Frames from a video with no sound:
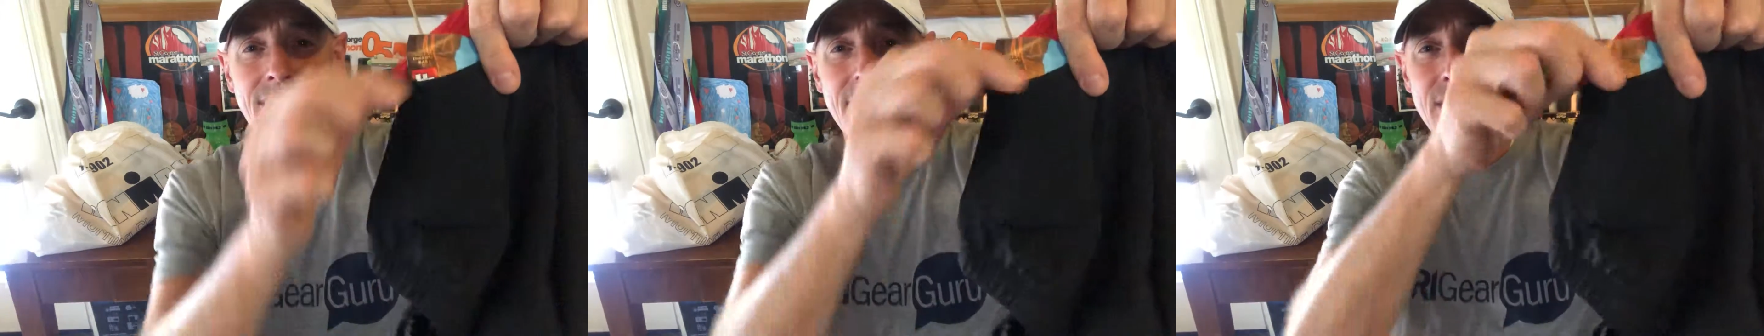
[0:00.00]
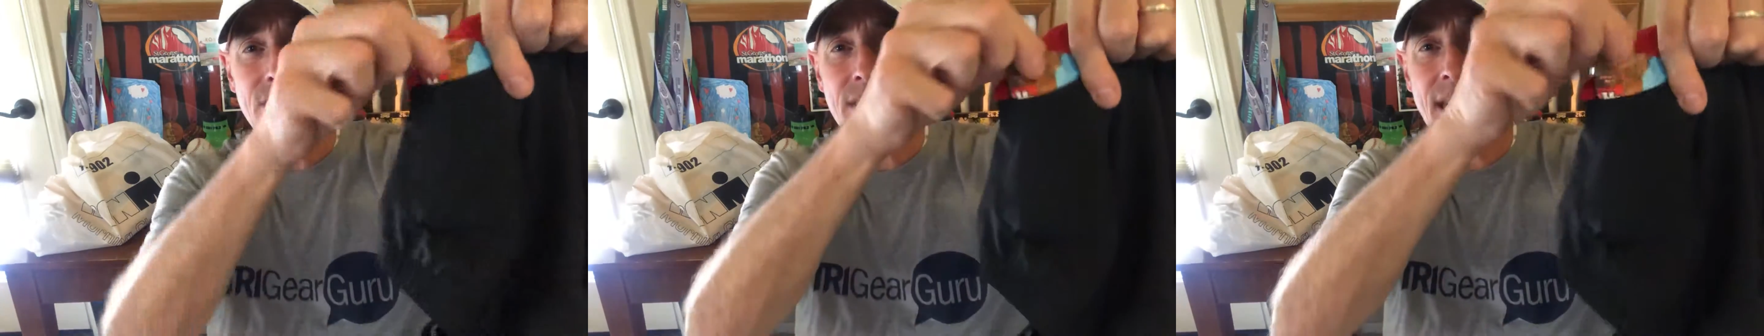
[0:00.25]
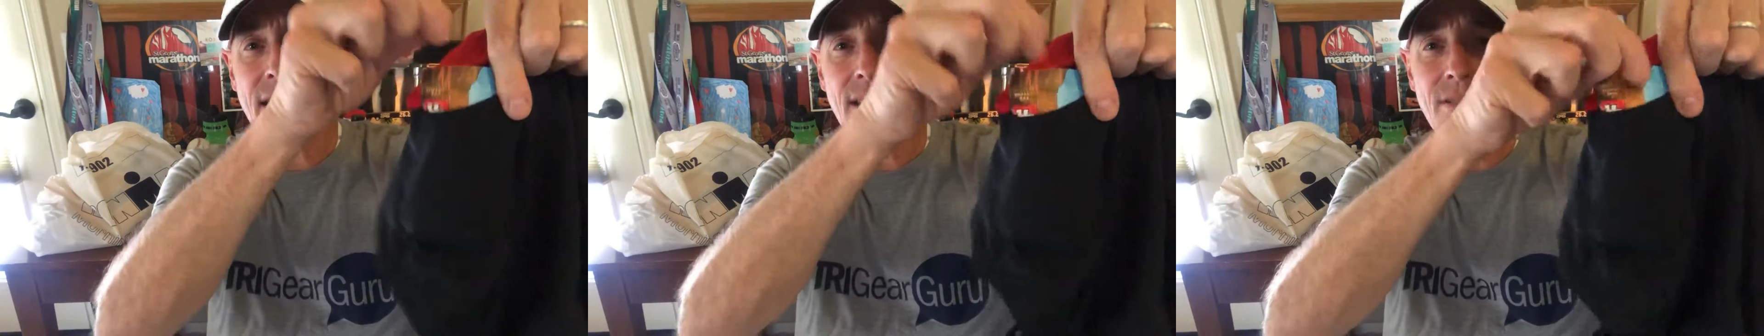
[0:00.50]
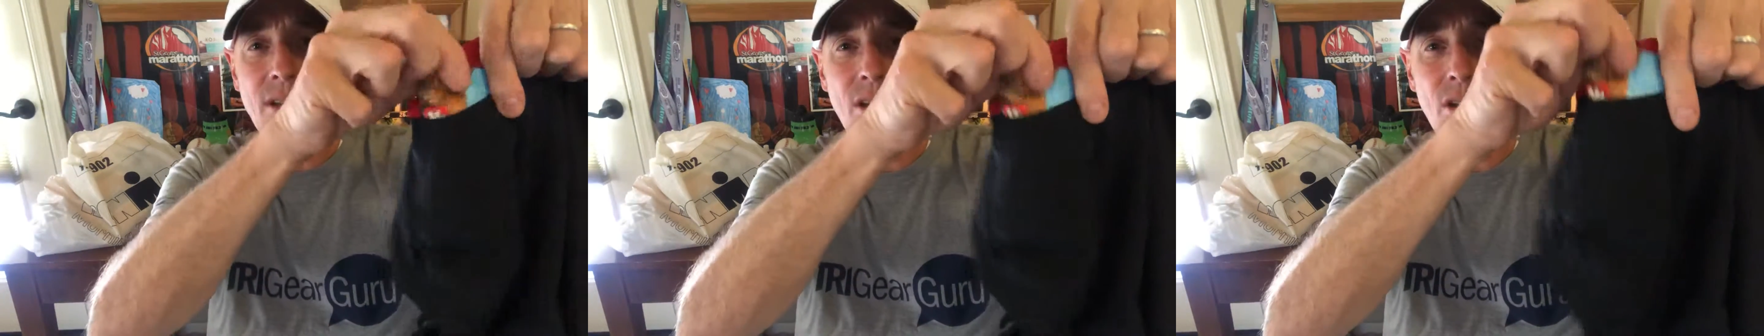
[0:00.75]
and there's not a
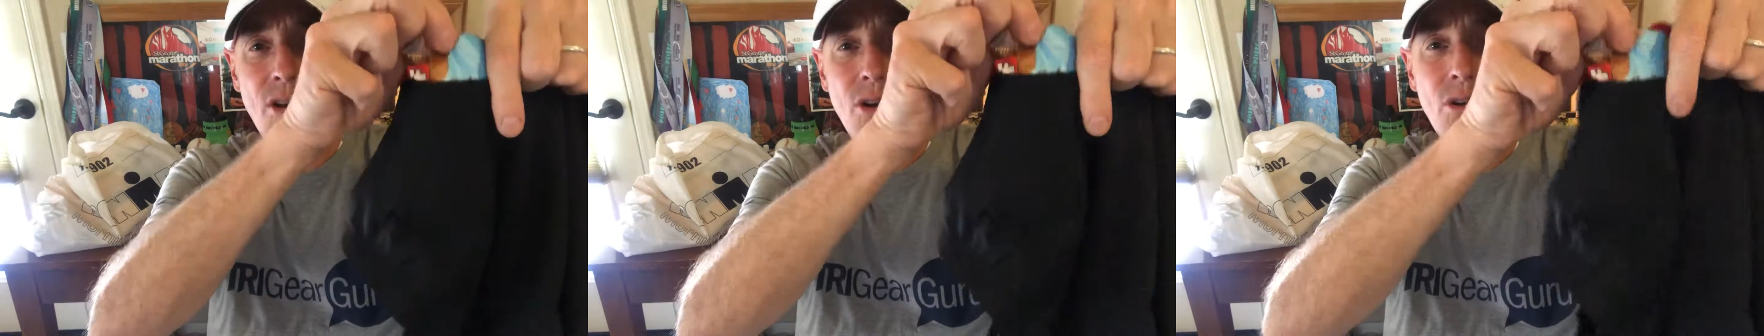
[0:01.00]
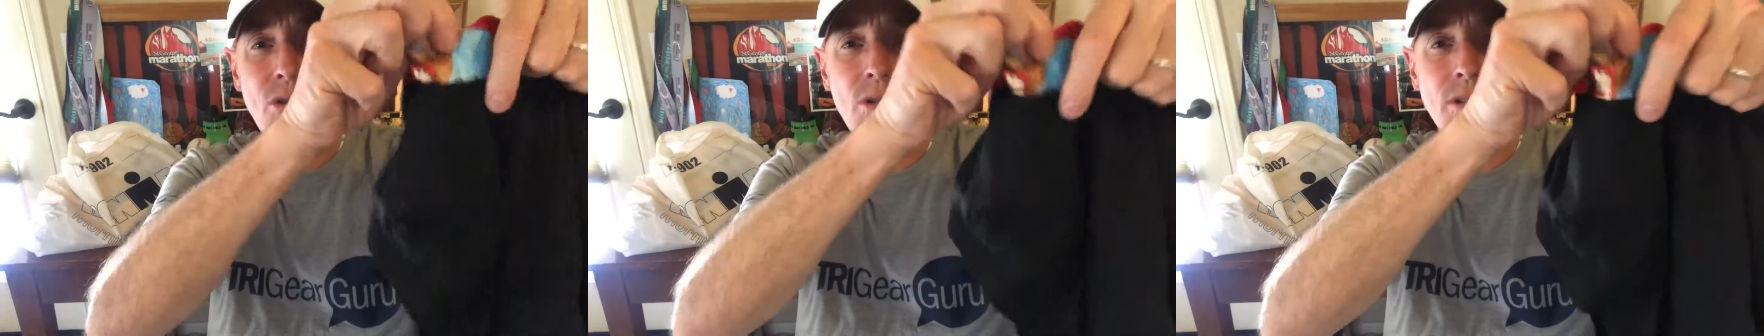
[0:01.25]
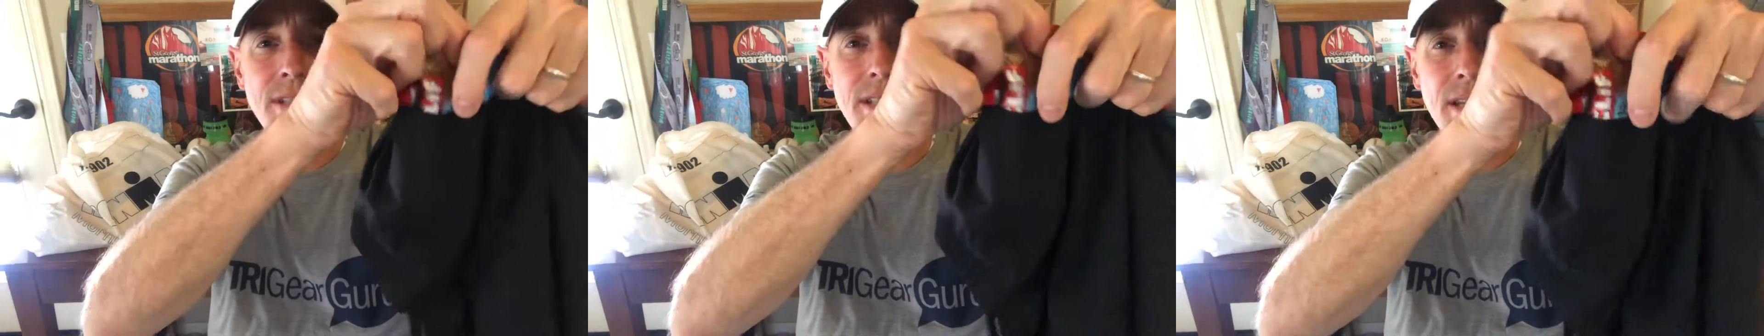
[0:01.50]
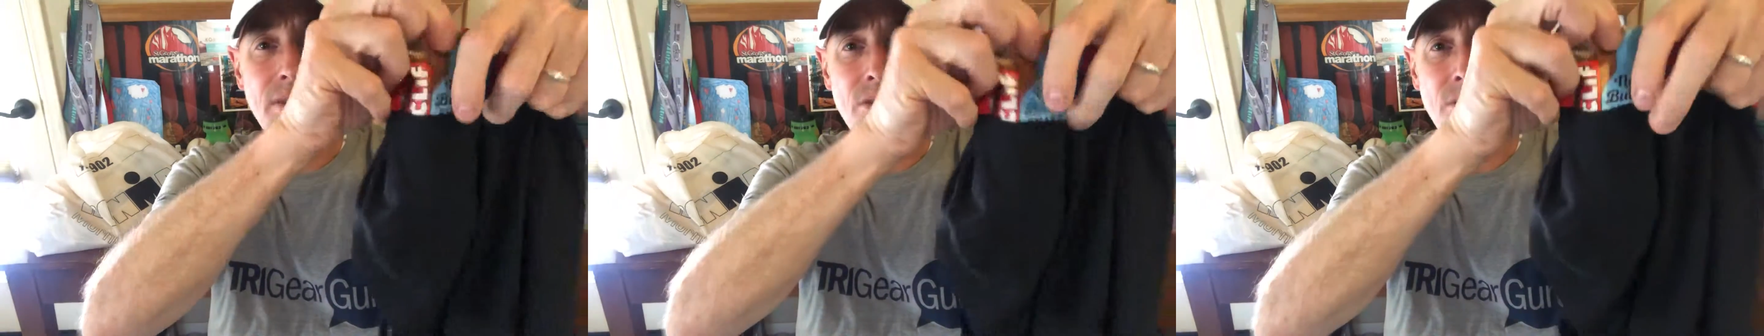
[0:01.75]
whole
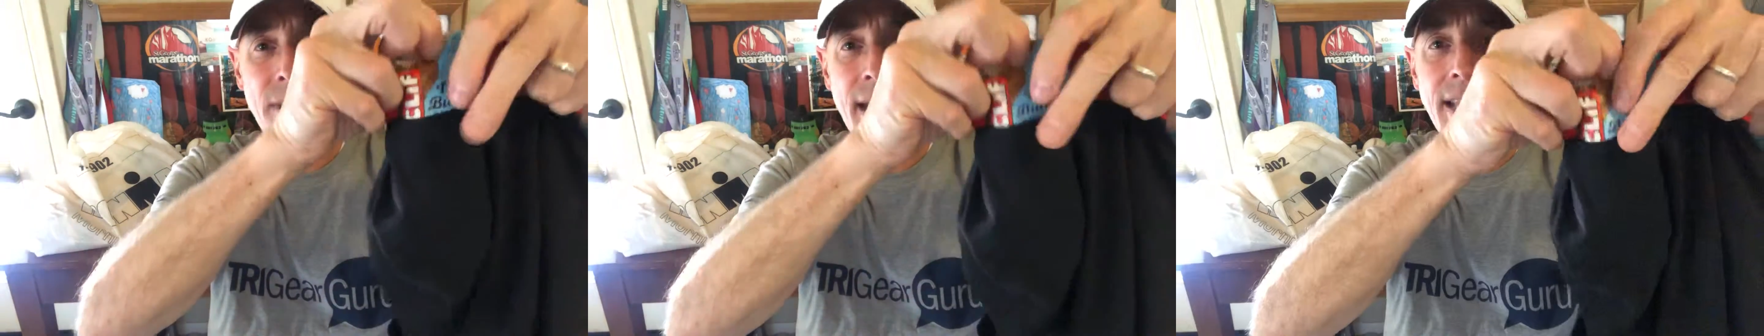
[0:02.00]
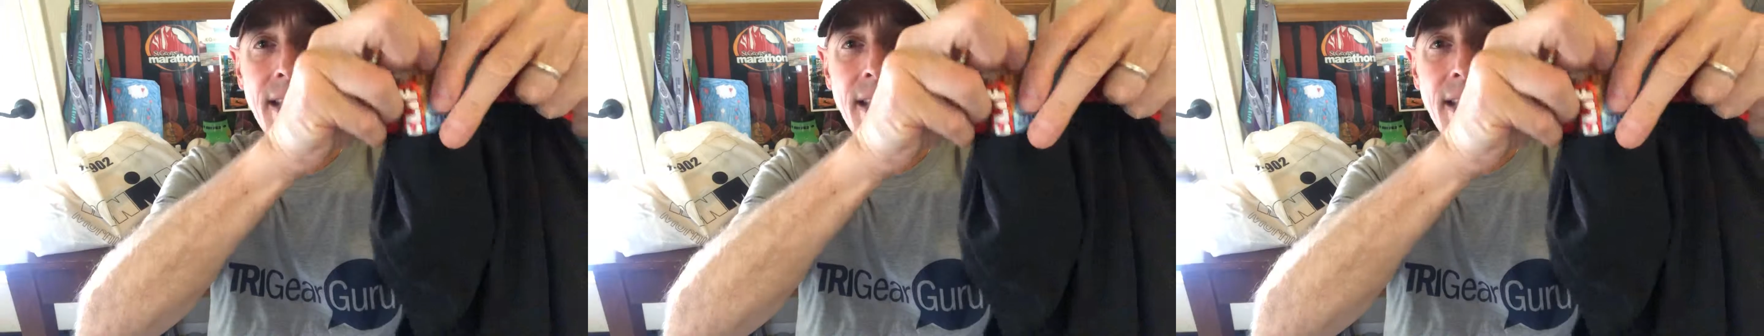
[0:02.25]
ton of room. I